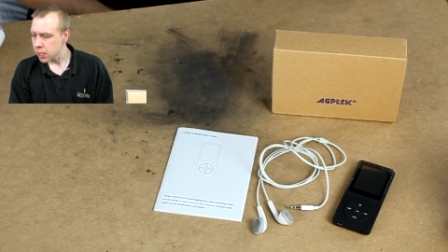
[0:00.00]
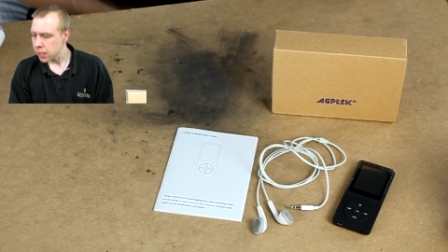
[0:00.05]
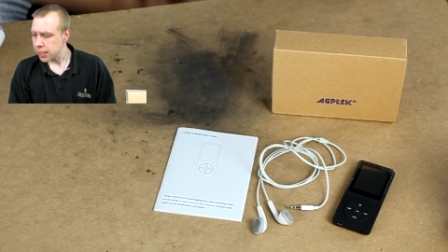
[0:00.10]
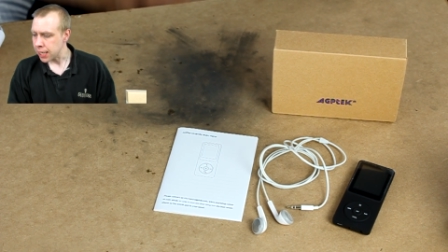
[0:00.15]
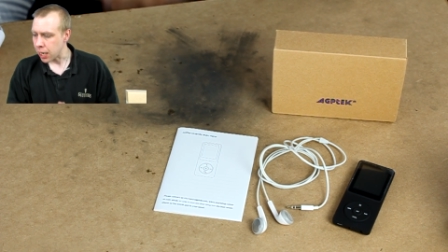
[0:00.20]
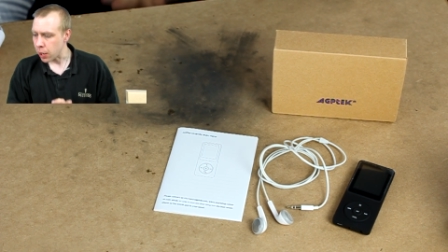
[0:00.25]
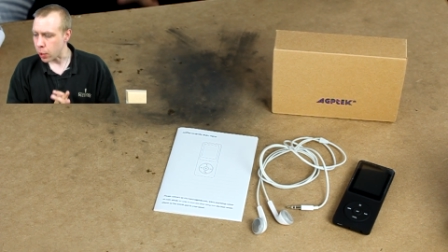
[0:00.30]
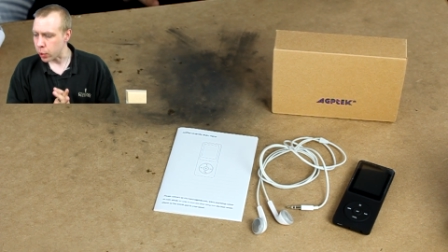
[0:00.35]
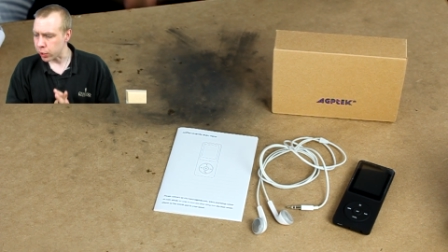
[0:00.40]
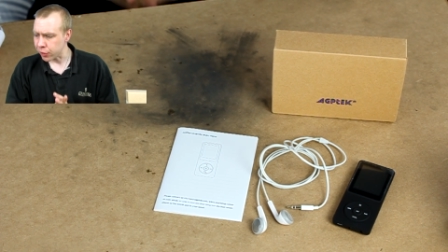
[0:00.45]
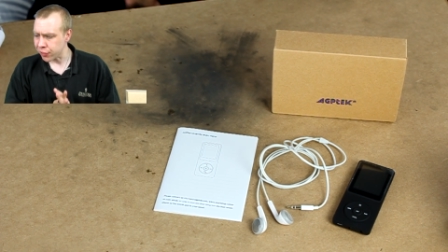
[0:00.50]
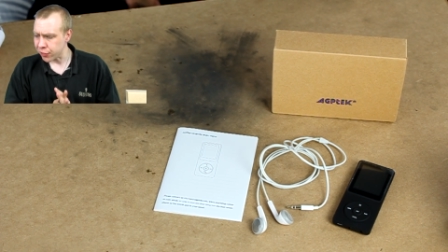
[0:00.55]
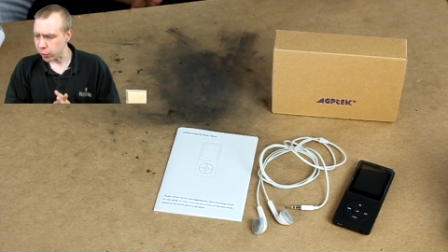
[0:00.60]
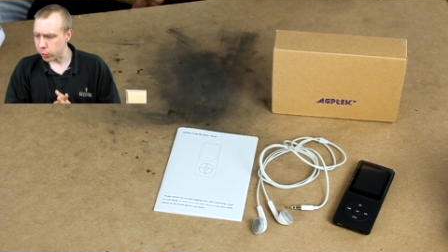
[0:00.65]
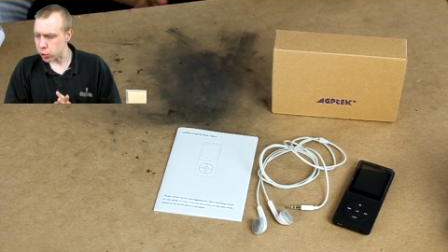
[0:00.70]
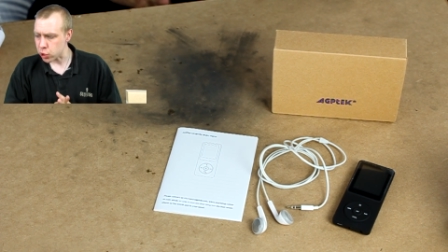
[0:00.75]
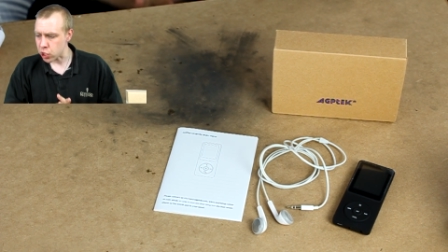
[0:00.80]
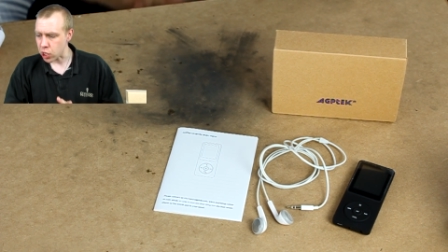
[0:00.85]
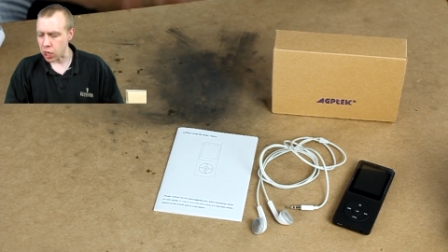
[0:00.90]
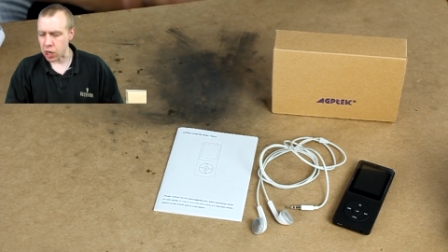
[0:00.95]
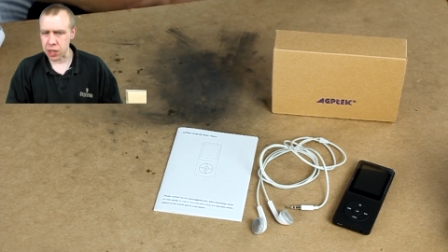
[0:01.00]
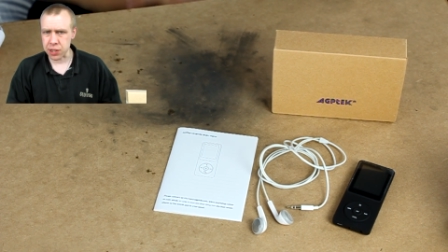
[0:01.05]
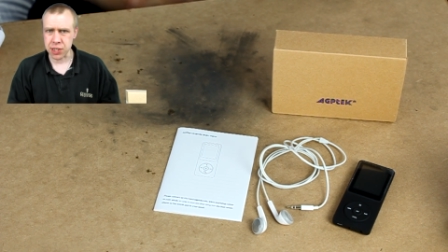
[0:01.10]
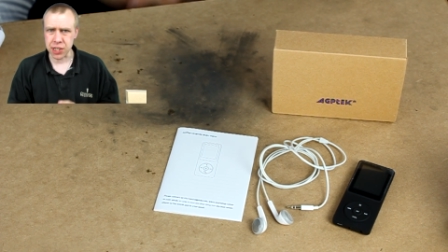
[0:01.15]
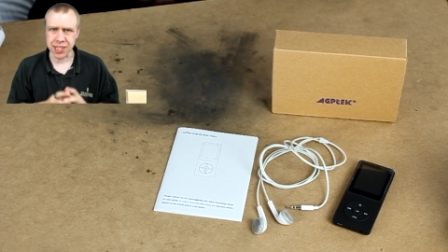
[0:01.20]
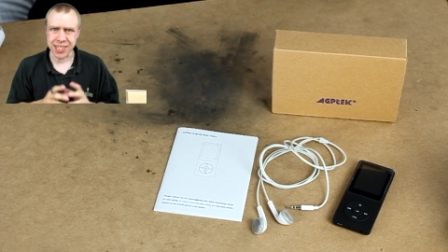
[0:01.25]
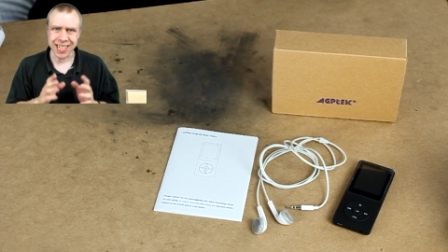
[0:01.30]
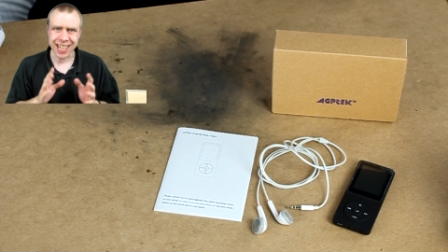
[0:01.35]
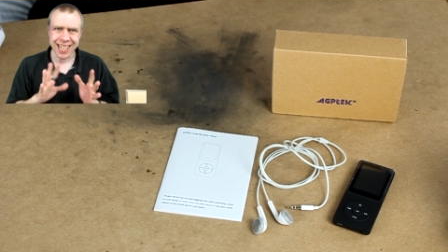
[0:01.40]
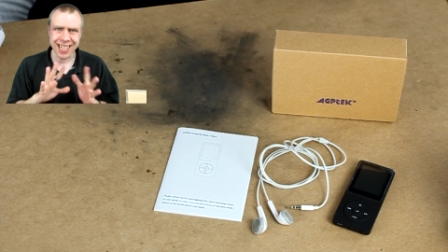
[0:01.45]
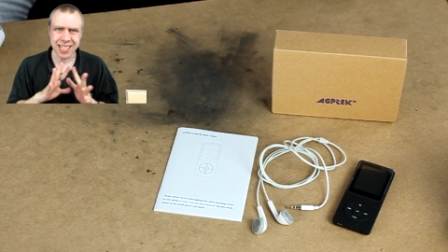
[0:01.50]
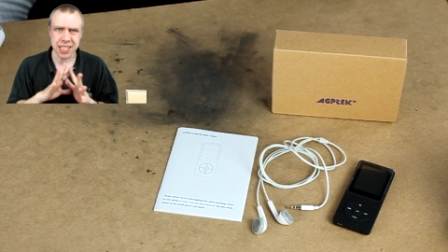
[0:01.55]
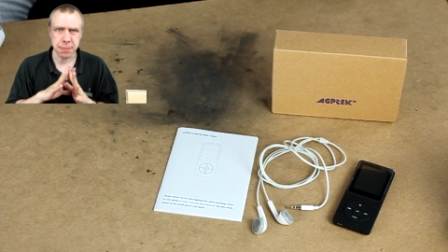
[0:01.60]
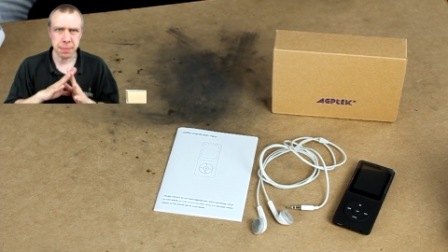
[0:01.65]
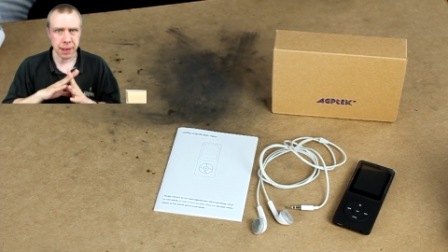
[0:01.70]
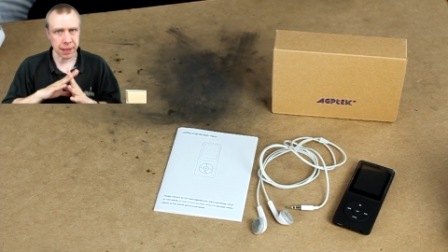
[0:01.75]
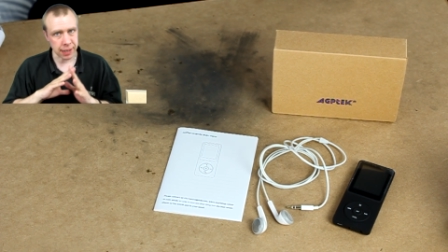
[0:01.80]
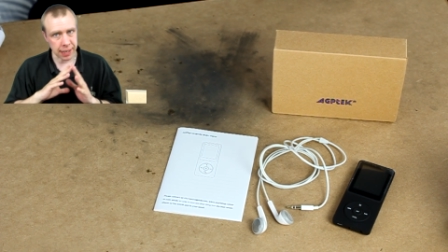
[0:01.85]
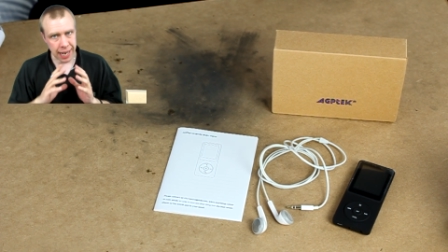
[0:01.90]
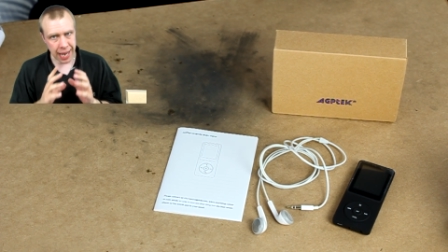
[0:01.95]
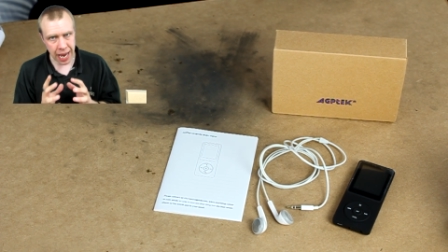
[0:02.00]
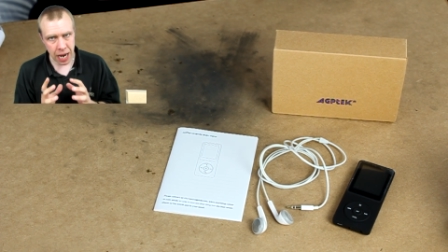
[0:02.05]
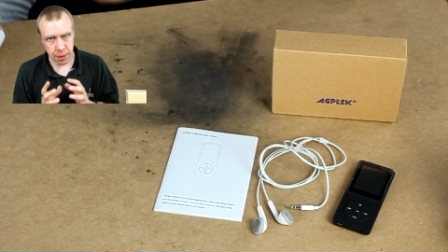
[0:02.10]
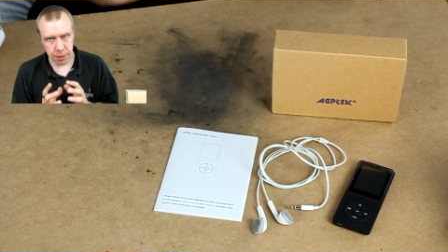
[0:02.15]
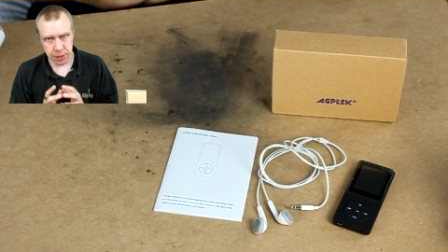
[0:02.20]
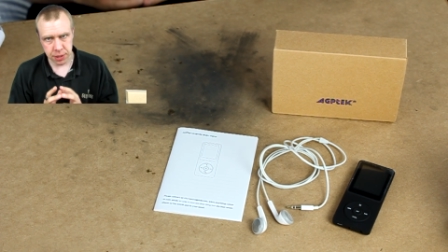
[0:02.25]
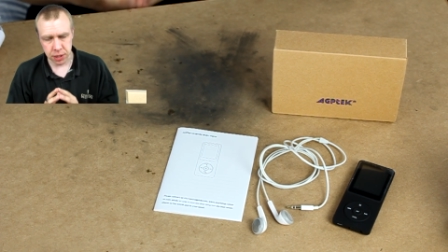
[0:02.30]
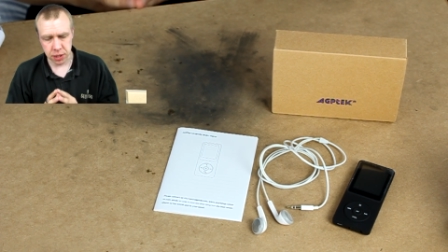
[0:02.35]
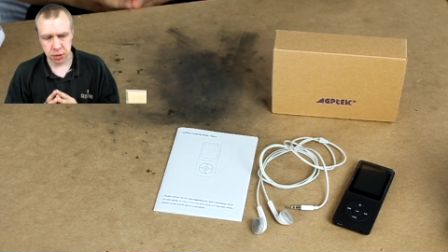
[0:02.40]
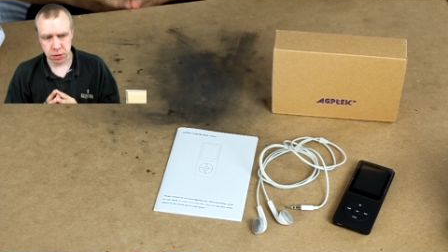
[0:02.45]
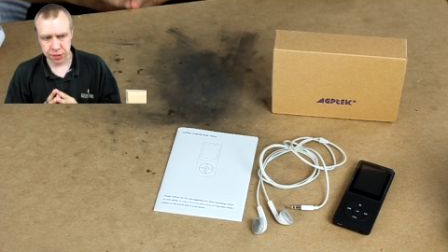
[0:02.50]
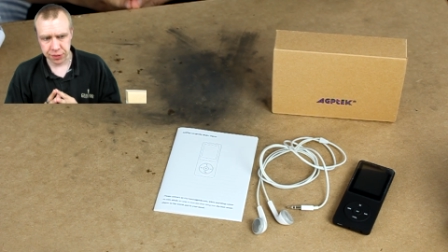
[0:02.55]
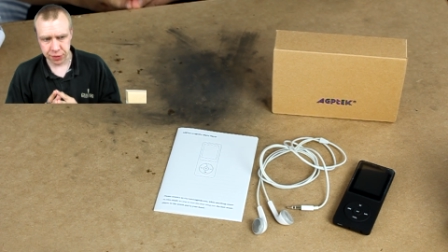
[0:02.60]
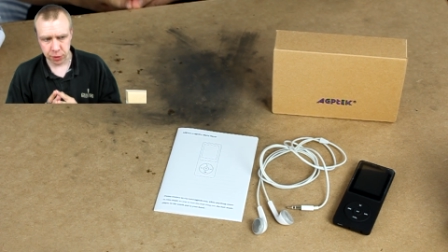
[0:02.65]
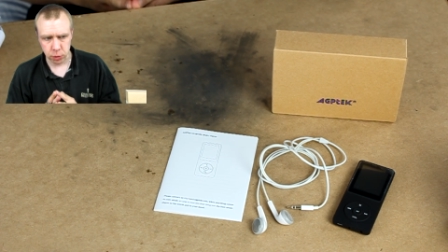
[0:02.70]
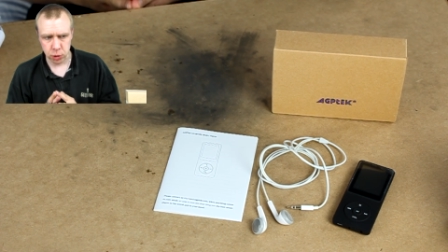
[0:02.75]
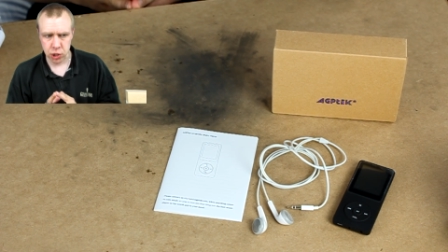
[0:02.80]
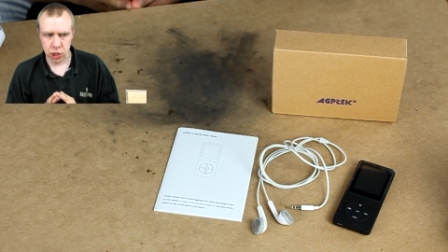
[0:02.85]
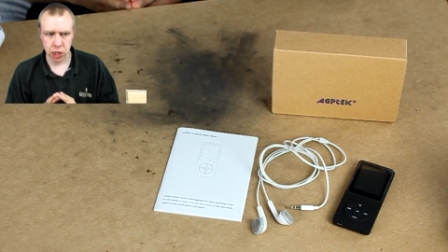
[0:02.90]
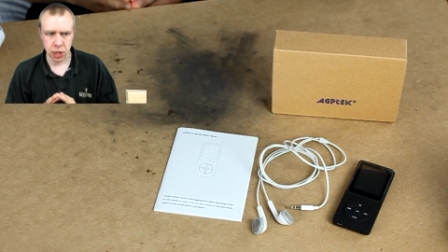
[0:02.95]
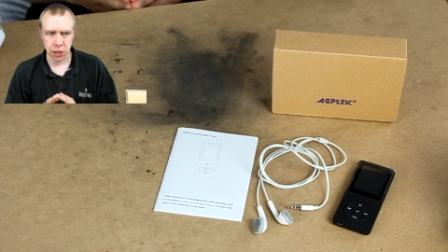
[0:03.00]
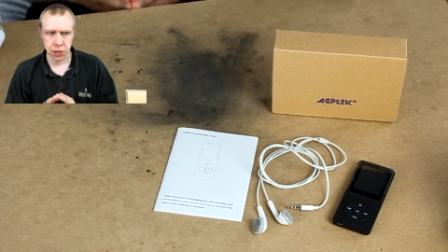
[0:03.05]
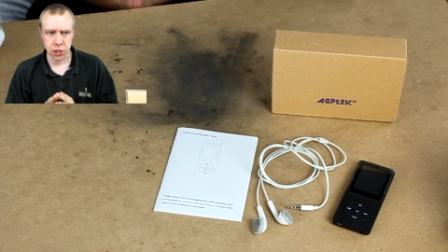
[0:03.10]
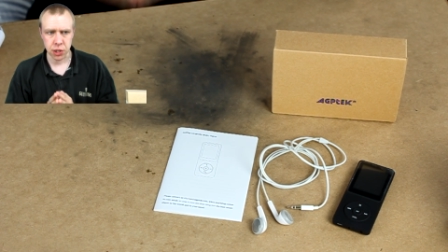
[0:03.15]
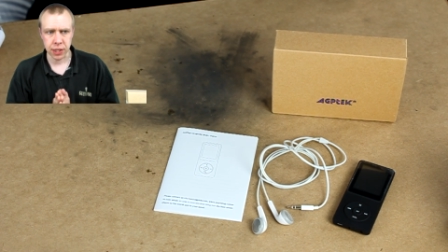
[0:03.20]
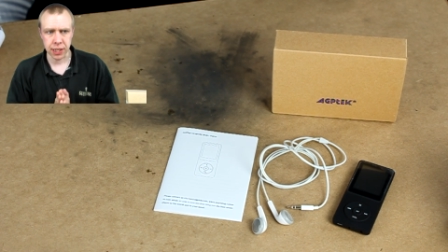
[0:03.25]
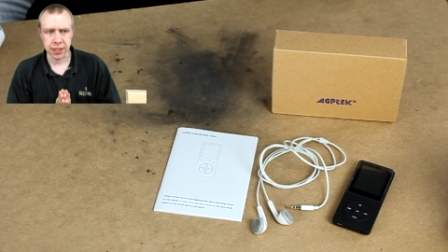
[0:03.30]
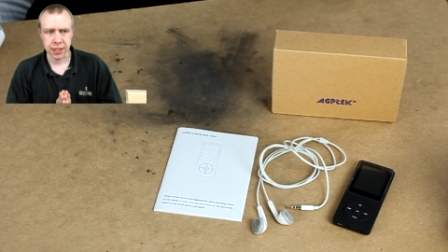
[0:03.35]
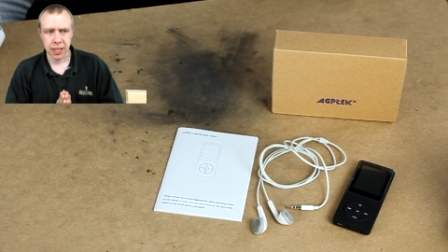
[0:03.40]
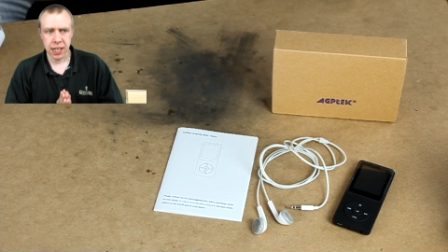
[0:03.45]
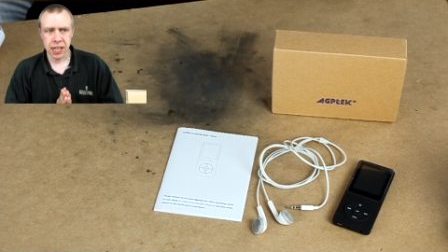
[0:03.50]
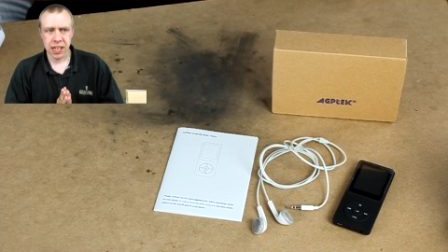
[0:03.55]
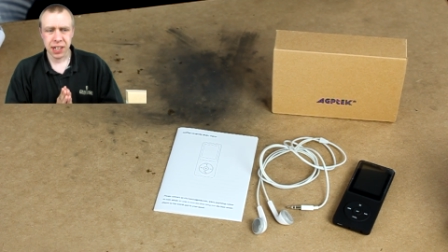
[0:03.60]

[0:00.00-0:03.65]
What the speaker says: Now on a full charge it takes about an hour to do a full charge on it,